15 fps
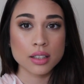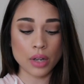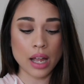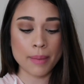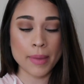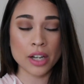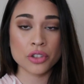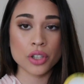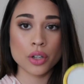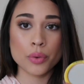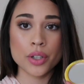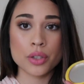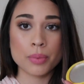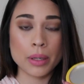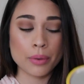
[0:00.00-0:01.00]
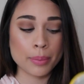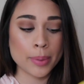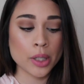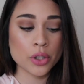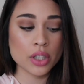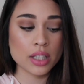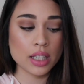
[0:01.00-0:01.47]
I'm actually going to be
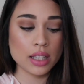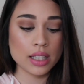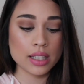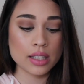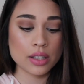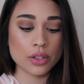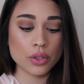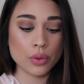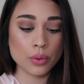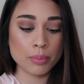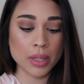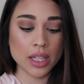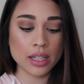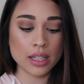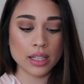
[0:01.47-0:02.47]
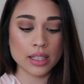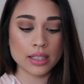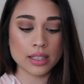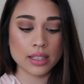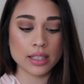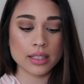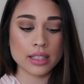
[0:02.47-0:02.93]
repurchasing this soon
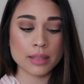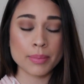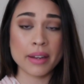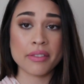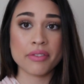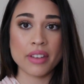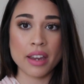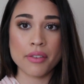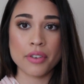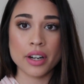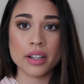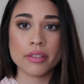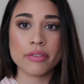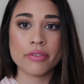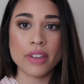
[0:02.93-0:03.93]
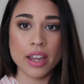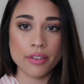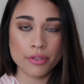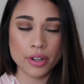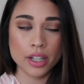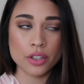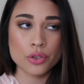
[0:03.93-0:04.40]
because this is my
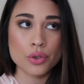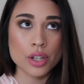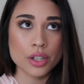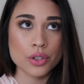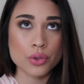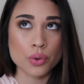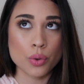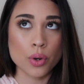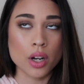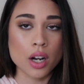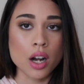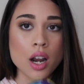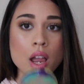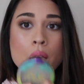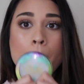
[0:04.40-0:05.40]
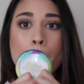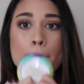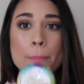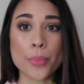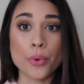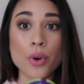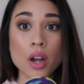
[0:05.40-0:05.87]
favorite drugstore
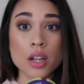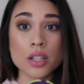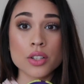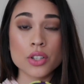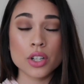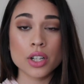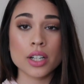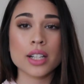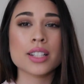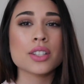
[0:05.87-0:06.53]
bronzer.